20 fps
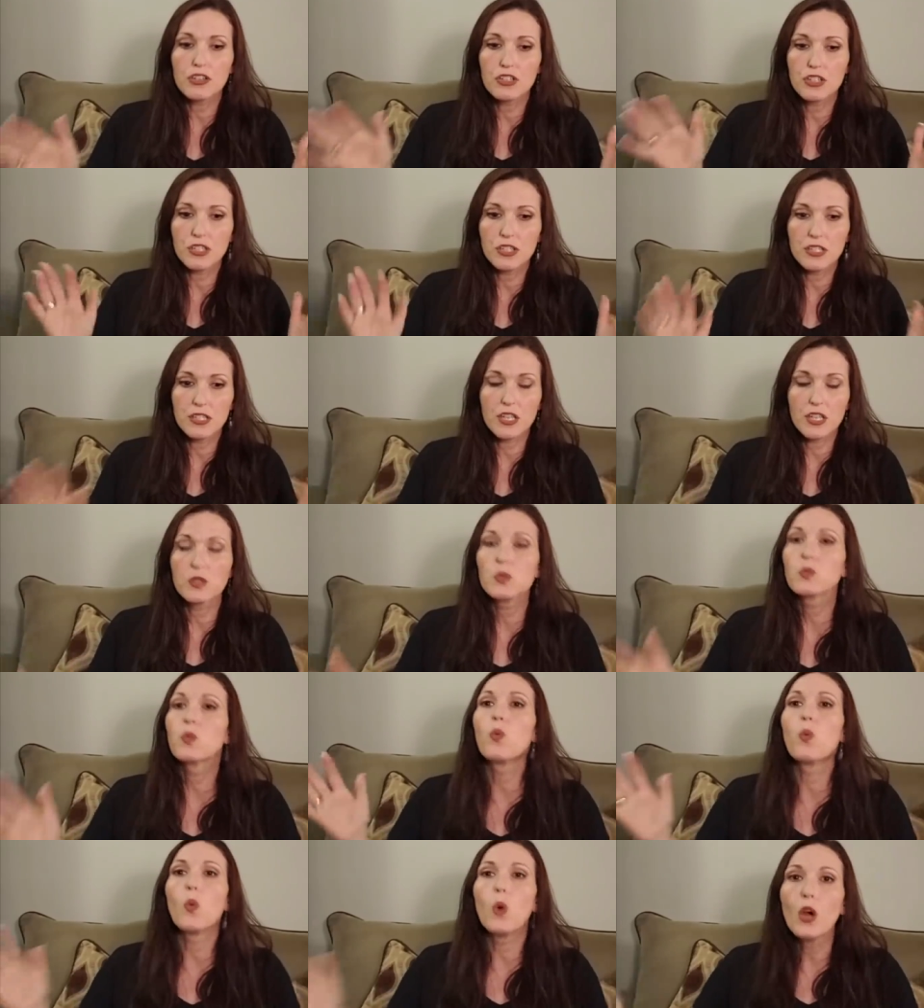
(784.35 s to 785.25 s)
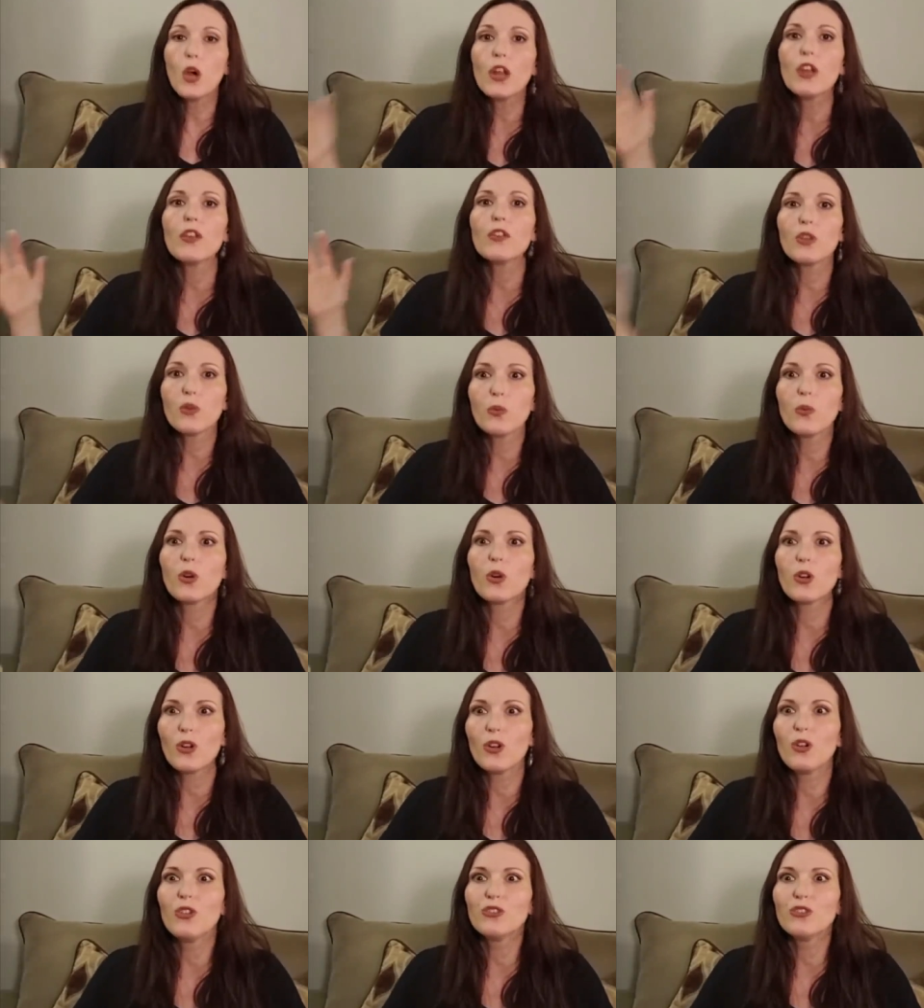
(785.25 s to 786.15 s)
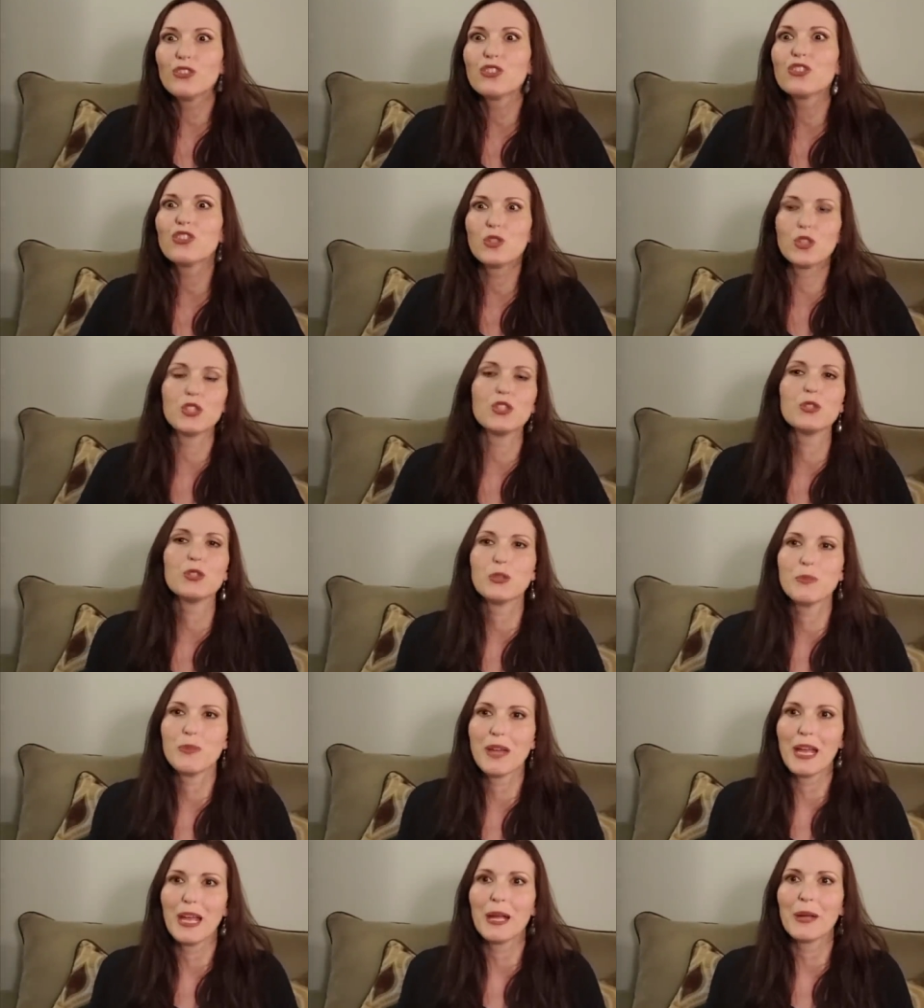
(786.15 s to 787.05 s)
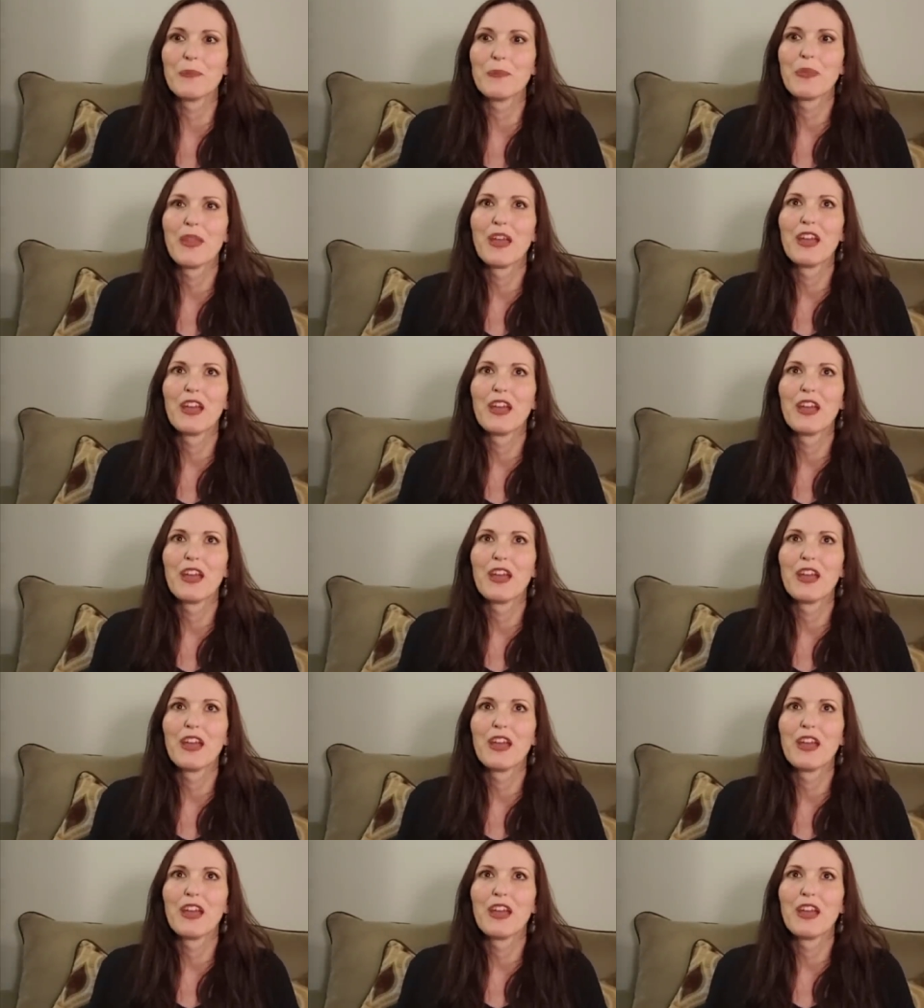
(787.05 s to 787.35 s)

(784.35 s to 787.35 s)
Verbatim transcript: She says, What in the world did you do to me?